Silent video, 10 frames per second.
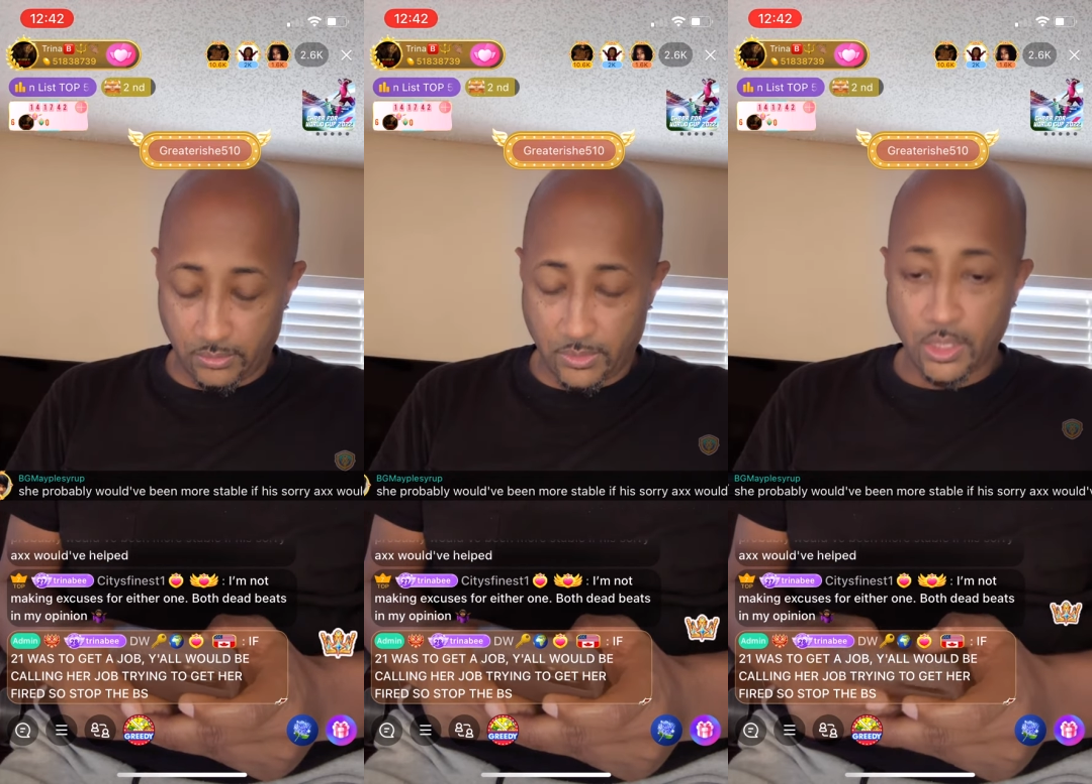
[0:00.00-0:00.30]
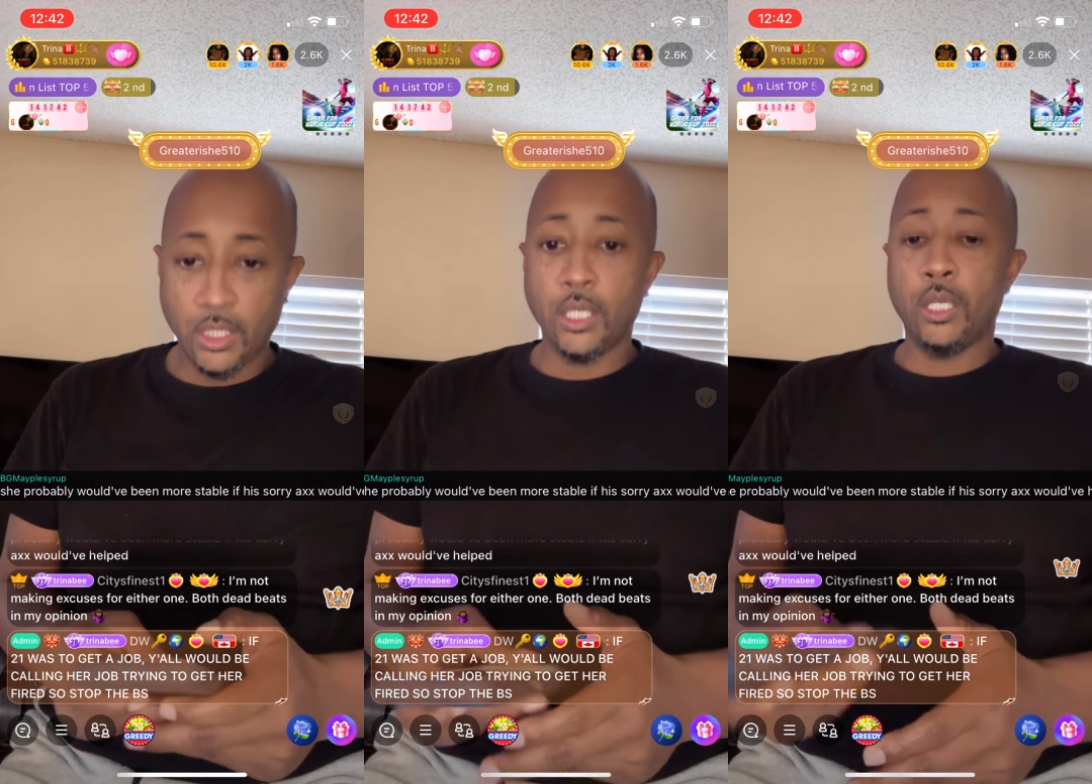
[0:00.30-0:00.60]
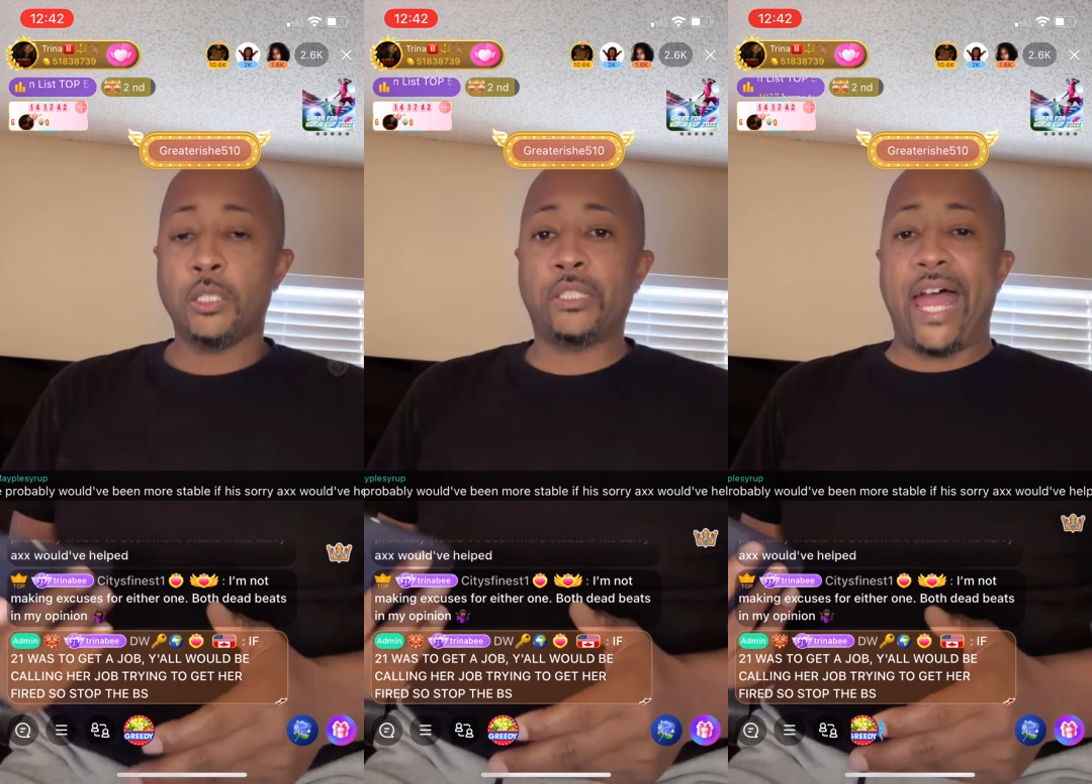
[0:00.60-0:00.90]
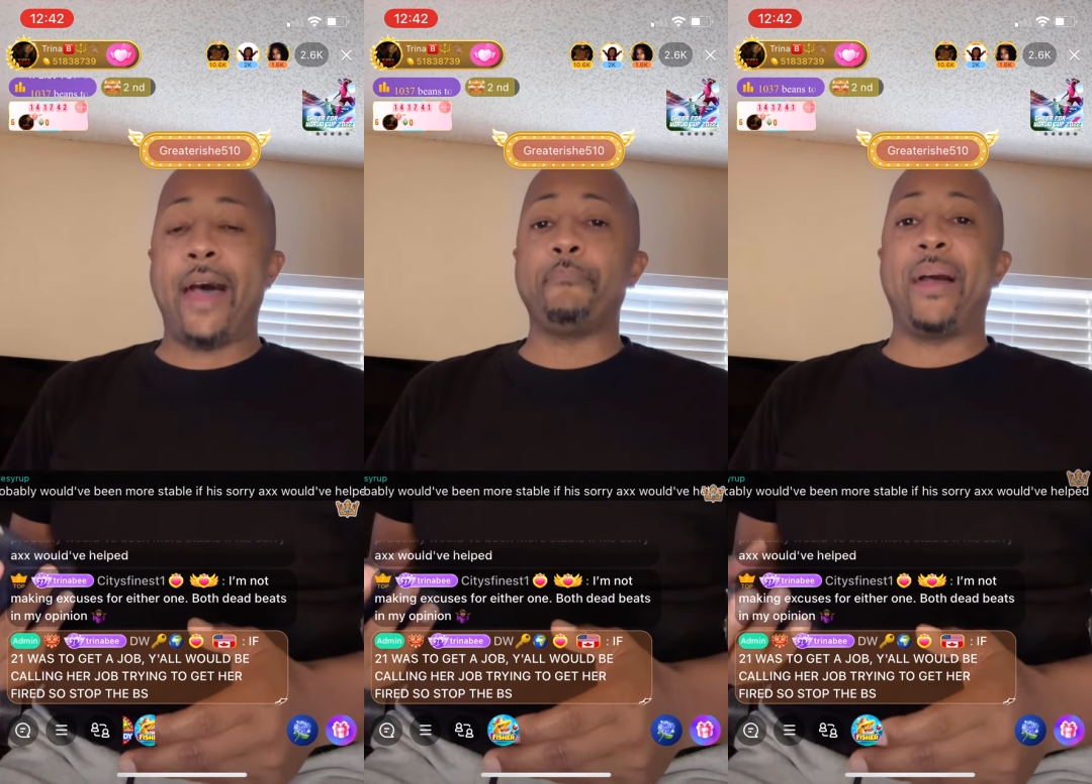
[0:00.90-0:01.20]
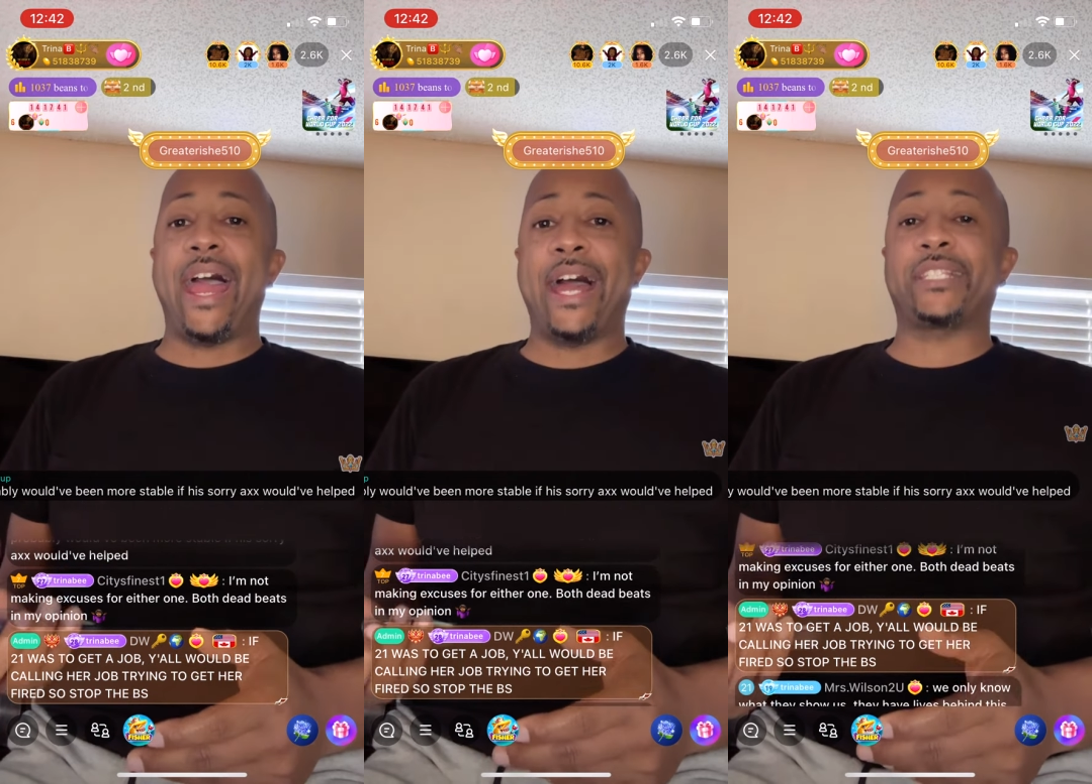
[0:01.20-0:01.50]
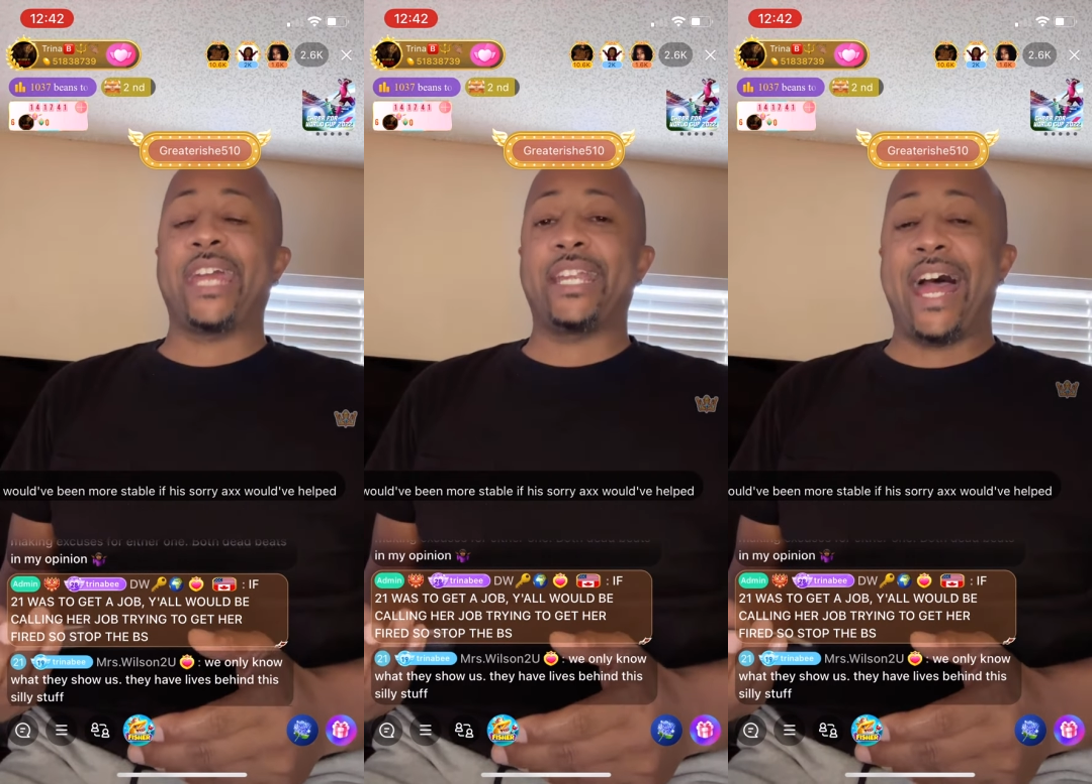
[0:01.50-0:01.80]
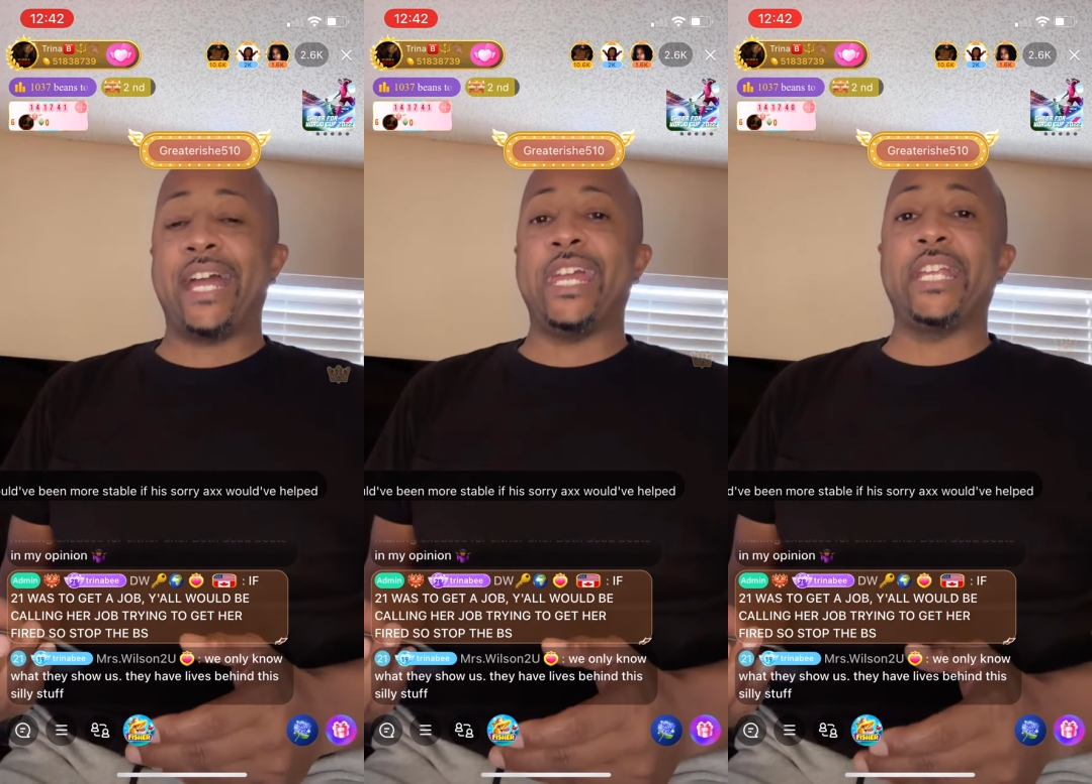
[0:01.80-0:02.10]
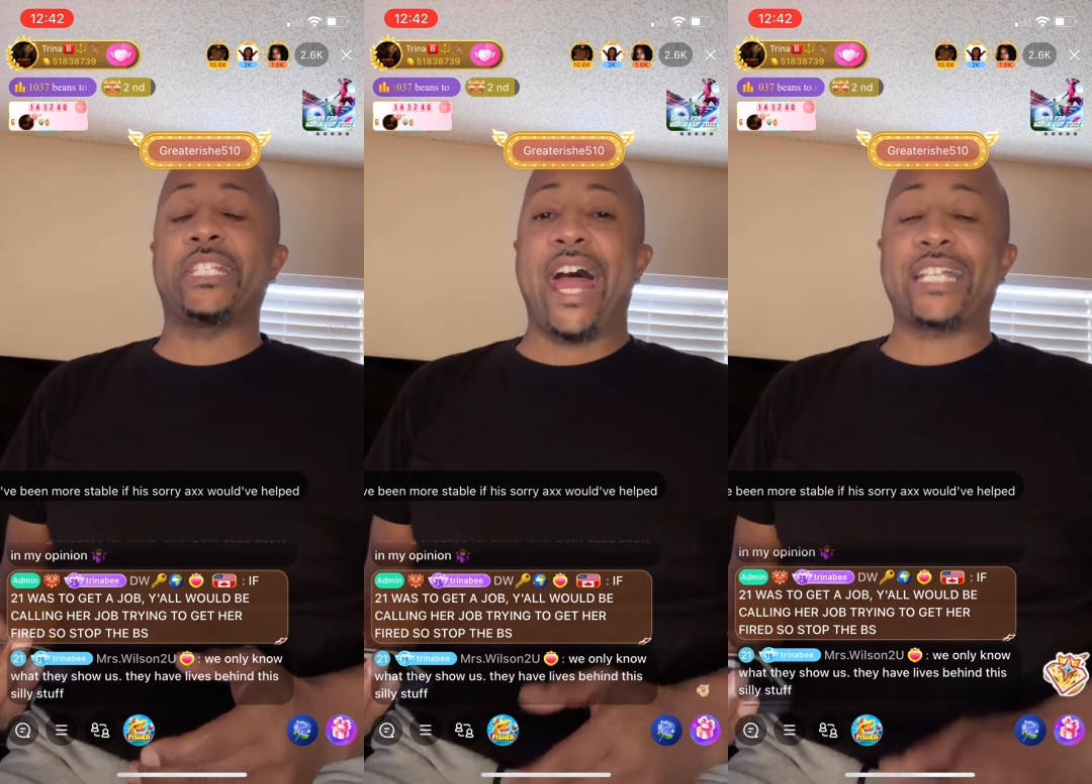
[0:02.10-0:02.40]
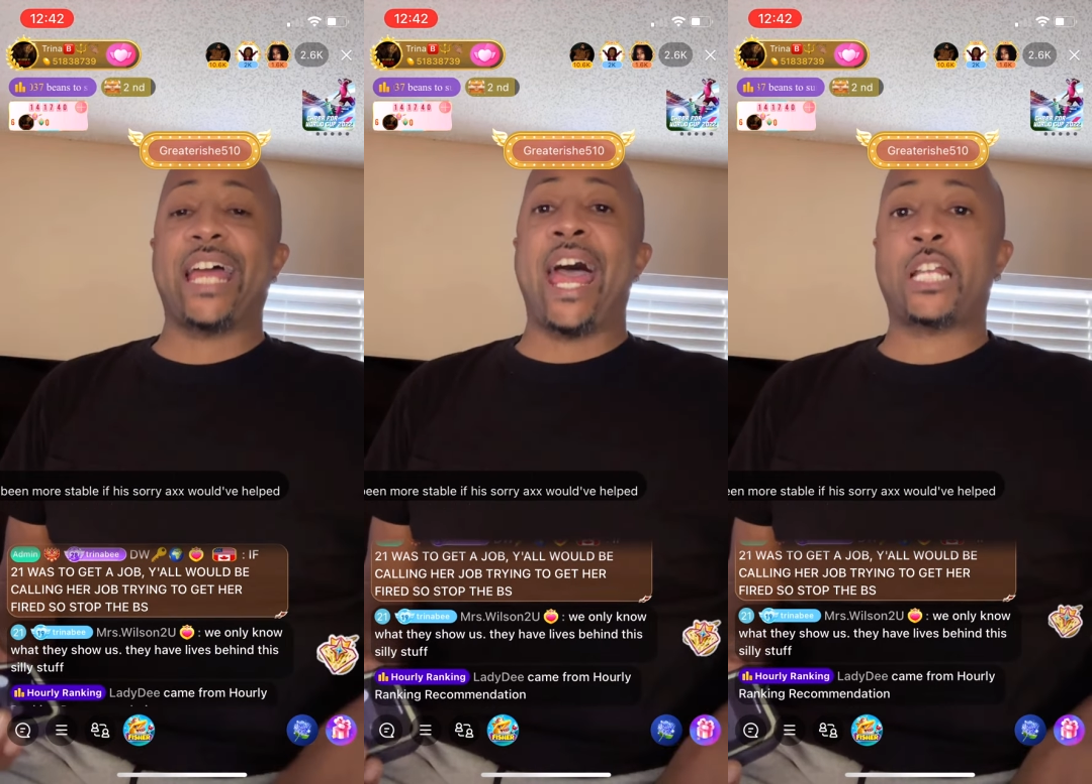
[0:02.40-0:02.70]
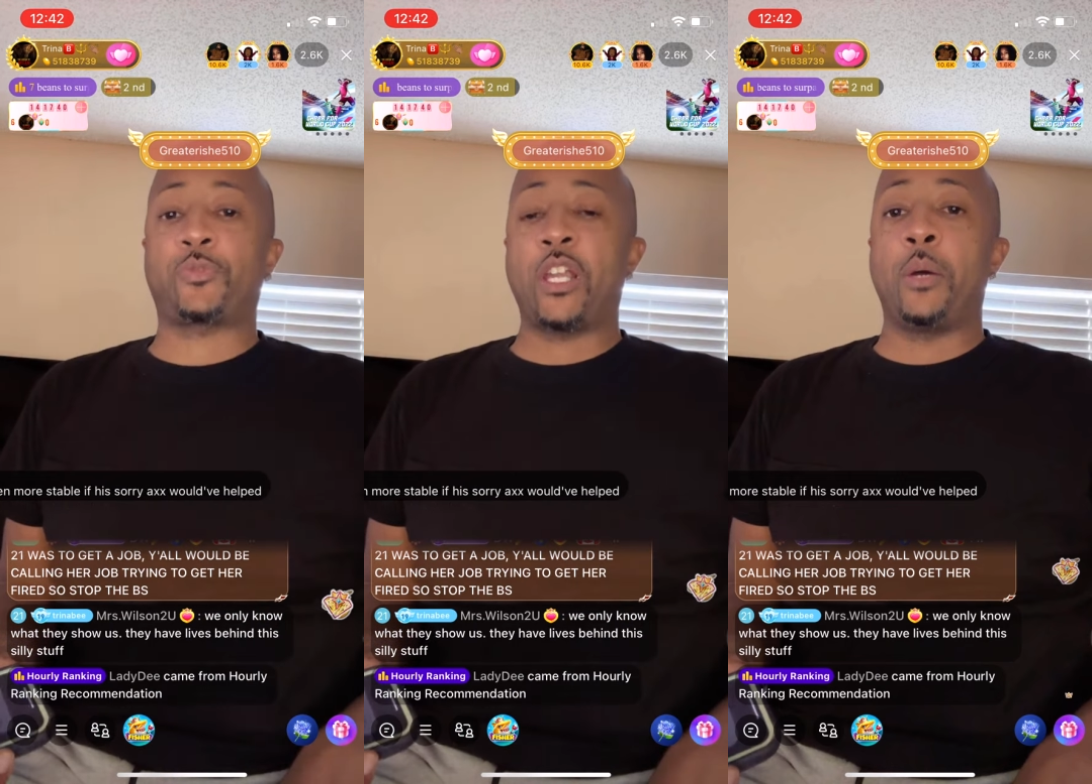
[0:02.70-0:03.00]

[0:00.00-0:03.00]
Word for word: That man did not, he just asked kids